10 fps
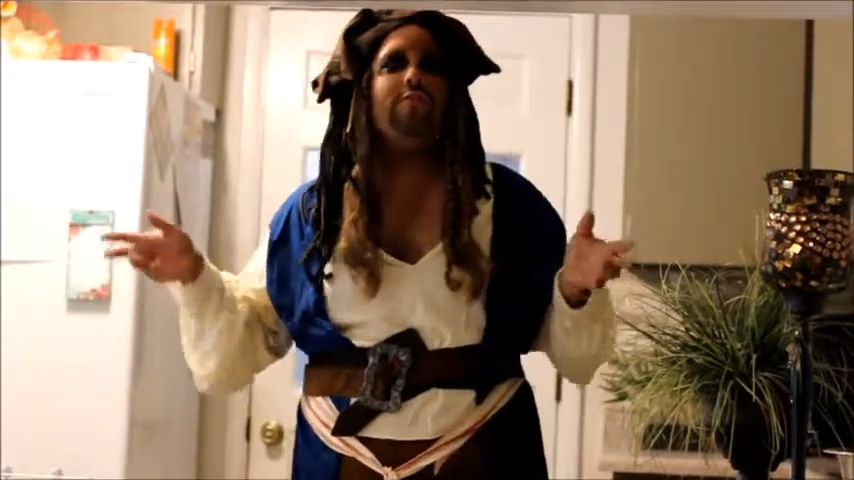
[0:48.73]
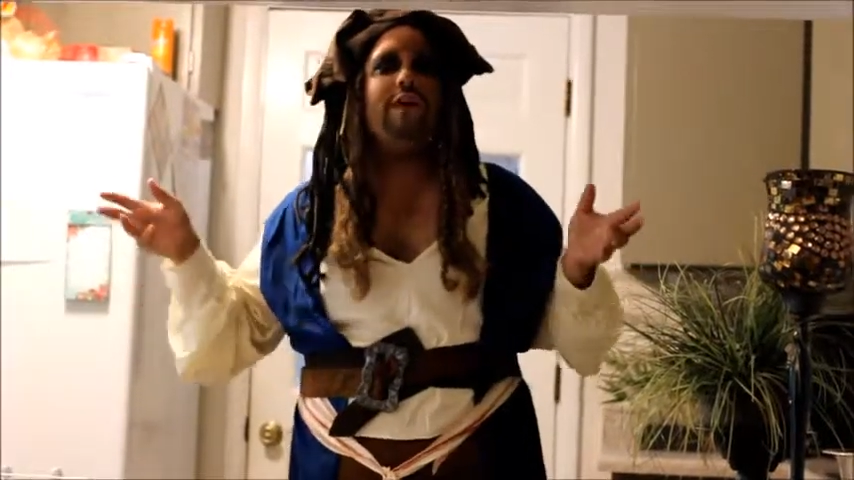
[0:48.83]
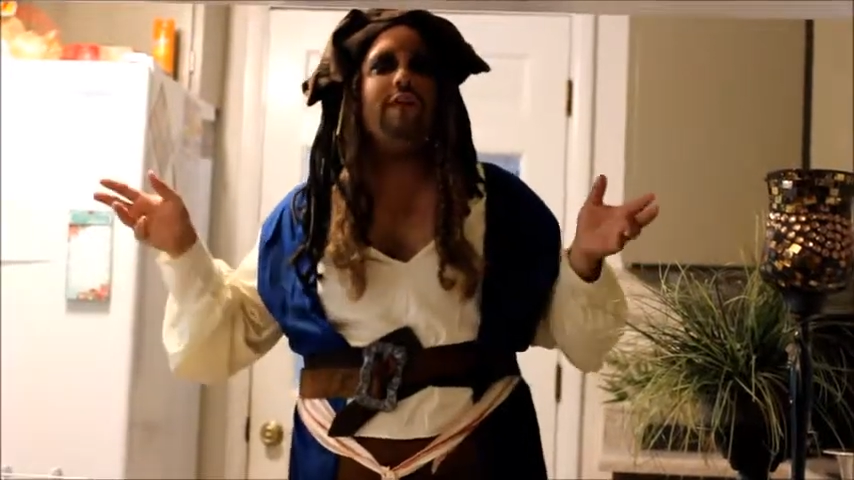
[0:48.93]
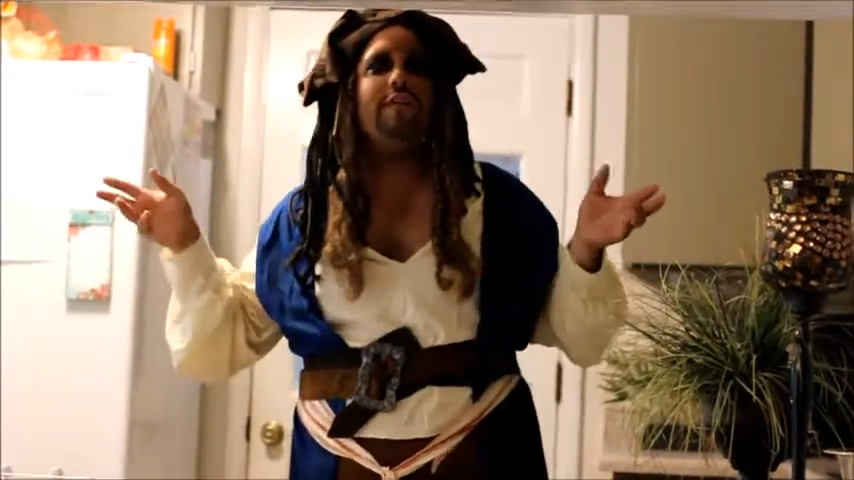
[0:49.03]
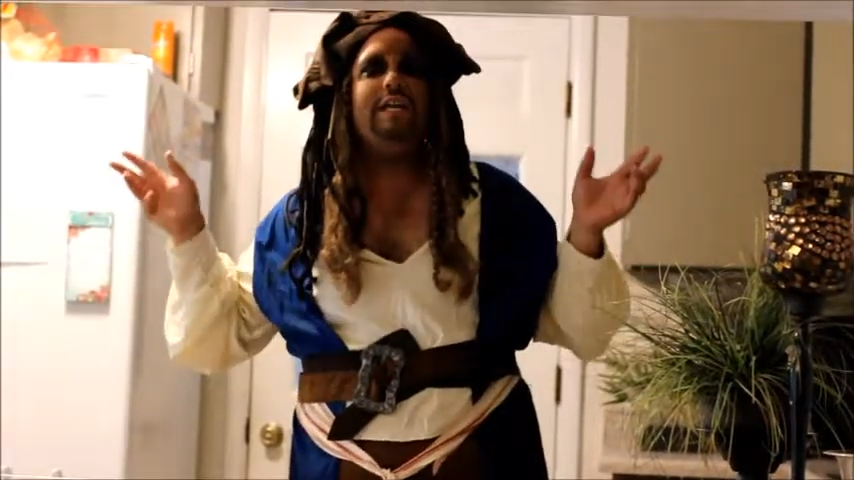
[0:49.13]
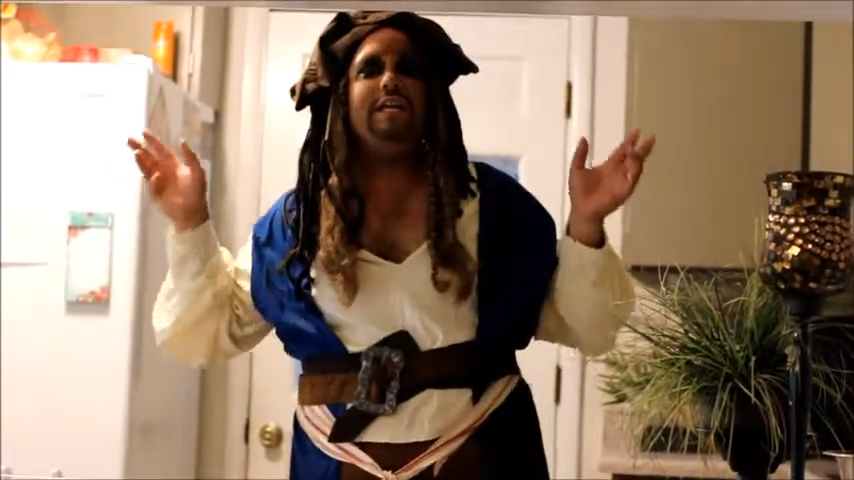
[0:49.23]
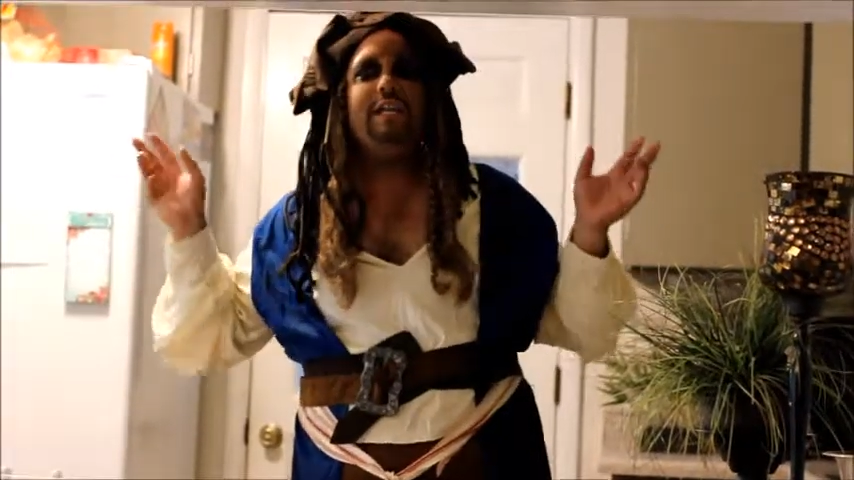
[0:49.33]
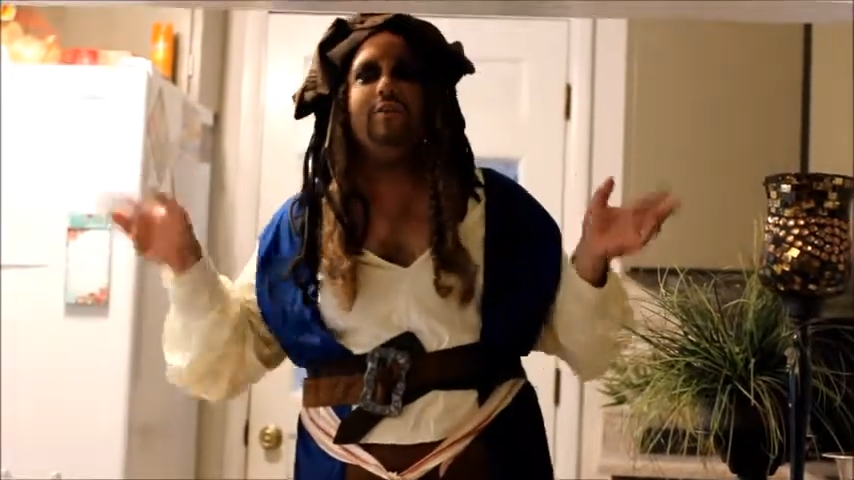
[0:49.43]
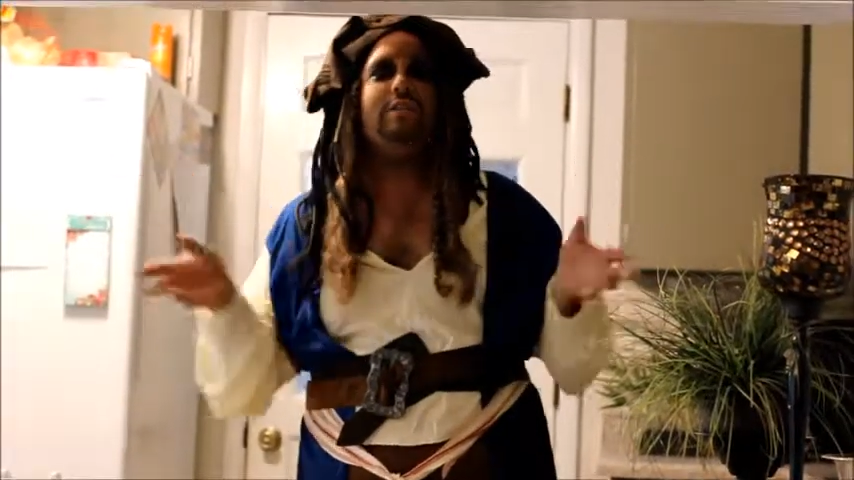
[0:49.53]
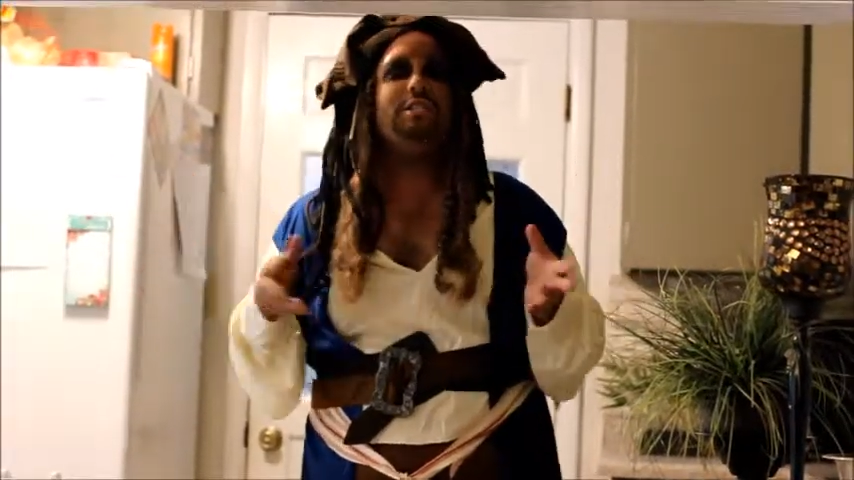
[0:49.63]
very
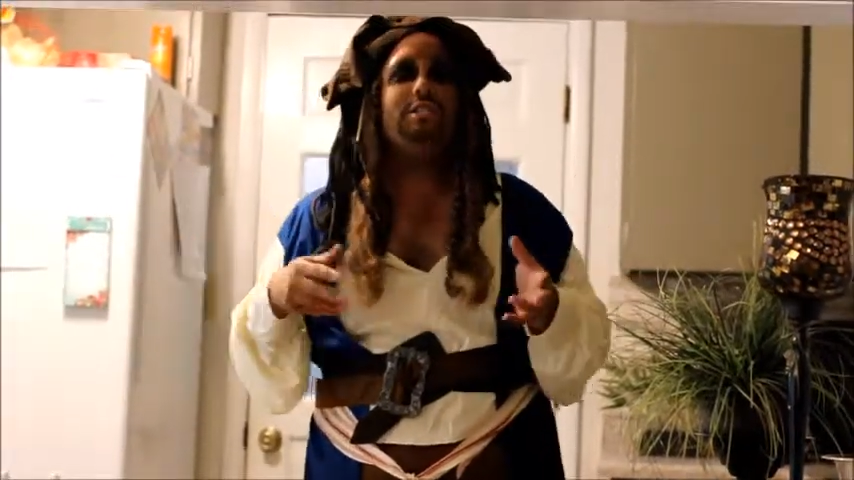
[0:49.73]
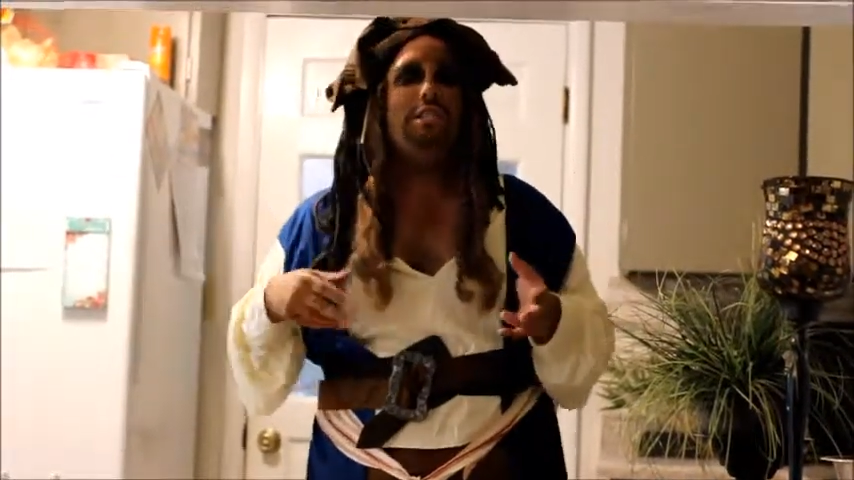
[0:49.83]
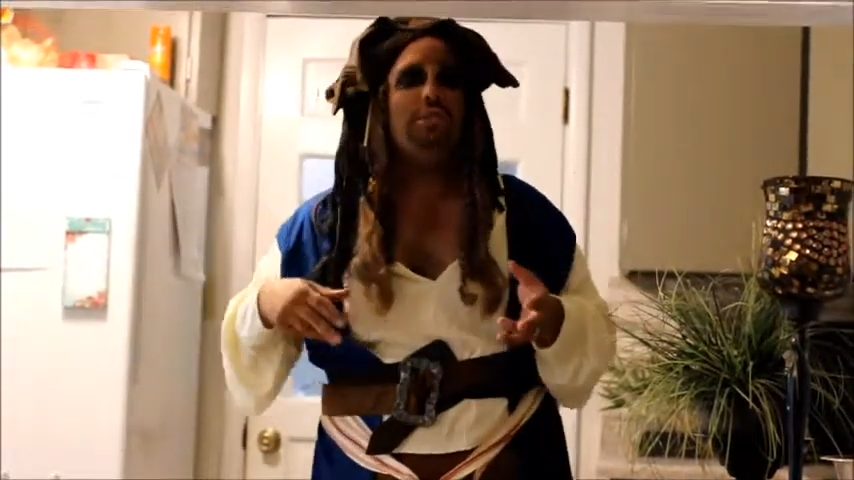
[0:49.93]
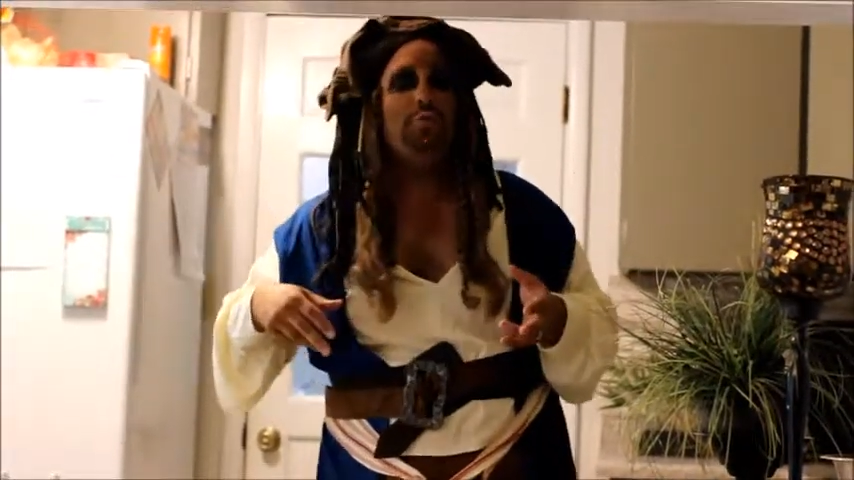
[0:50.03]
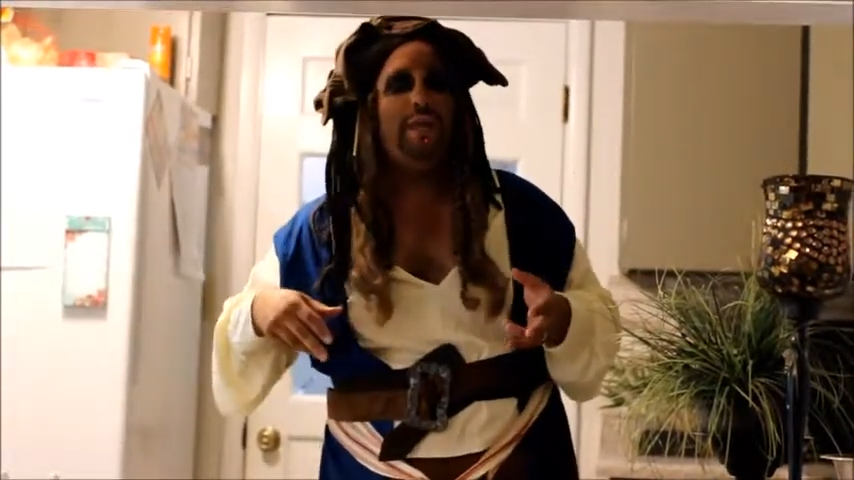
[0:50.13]
nearest dish